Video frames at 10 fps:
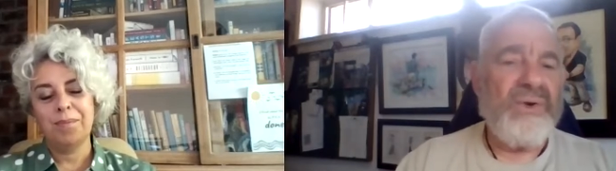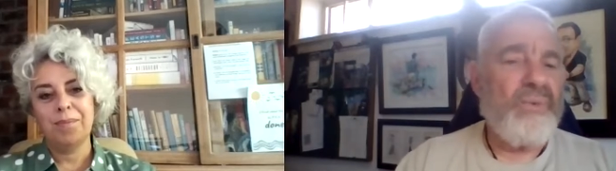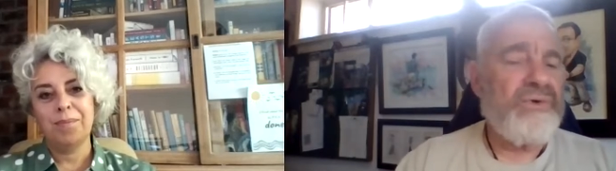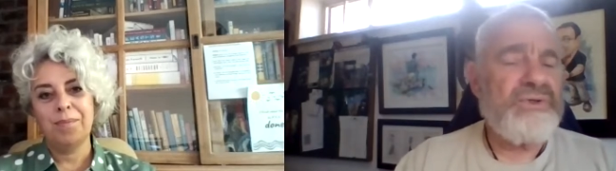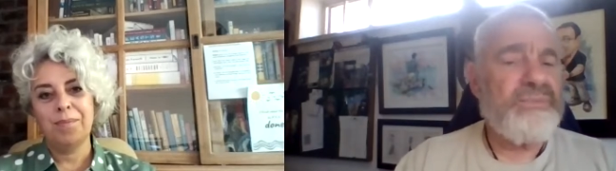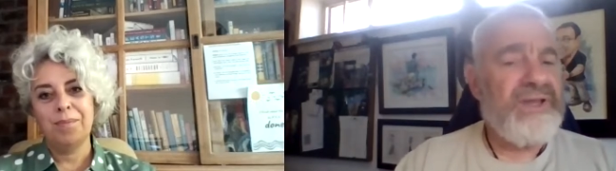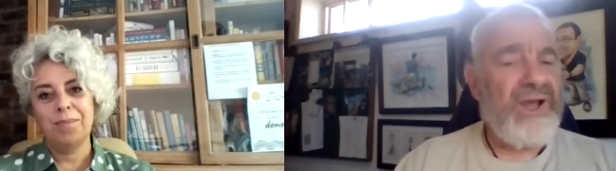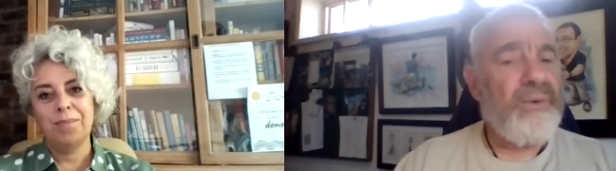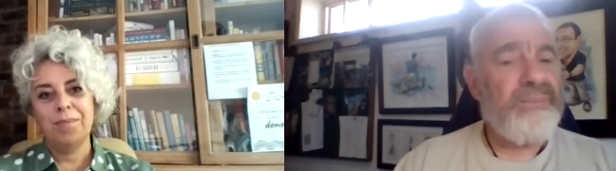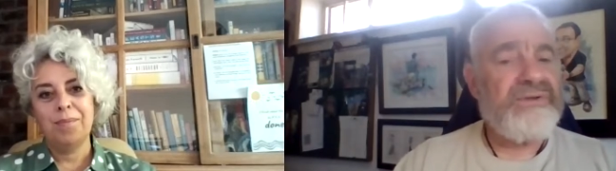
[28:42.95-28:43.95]
Speaker 1: Would you be
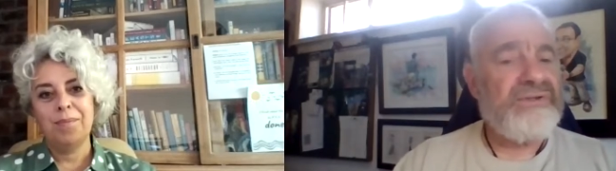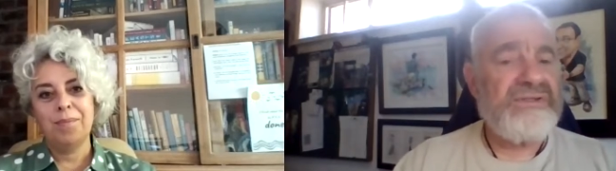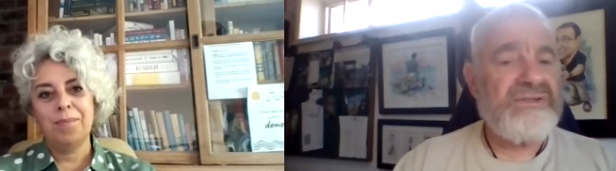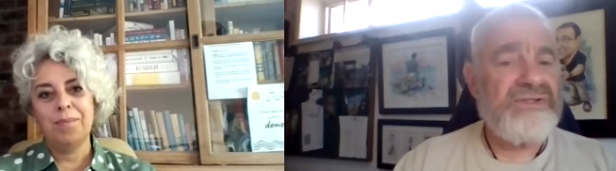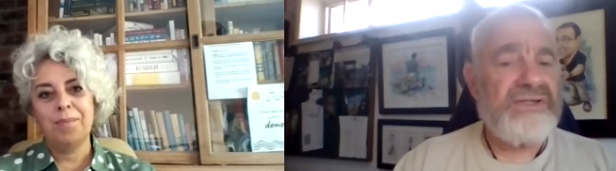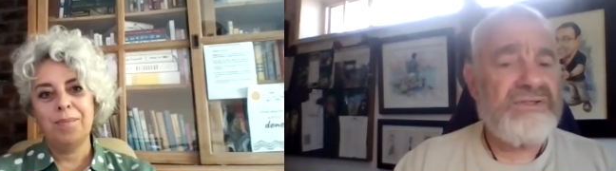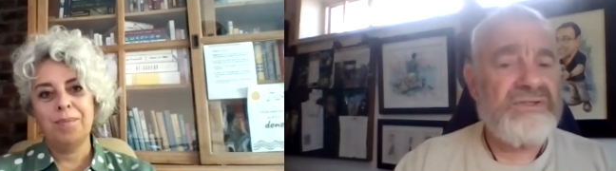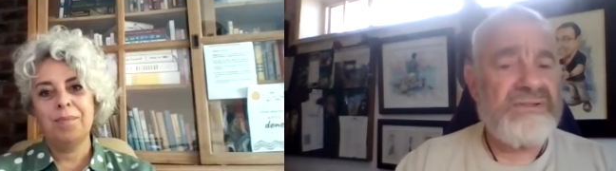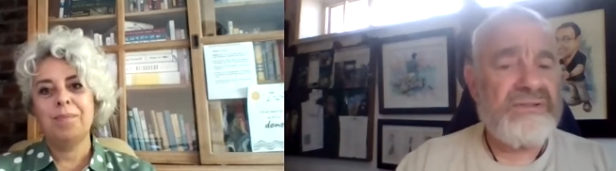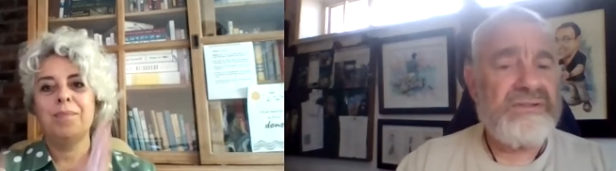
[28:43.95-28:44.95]
open to
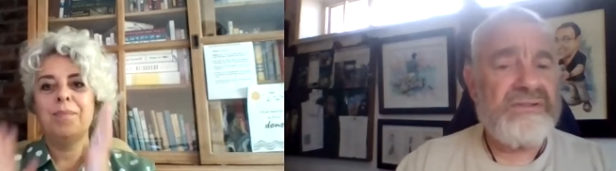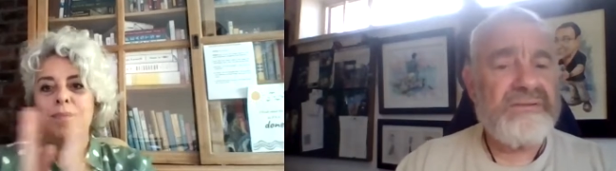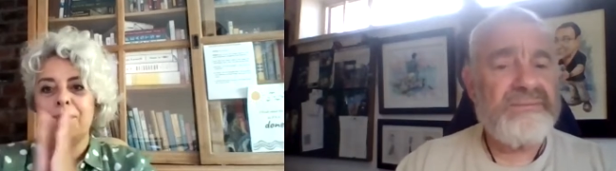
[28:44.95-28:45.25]
suggestions?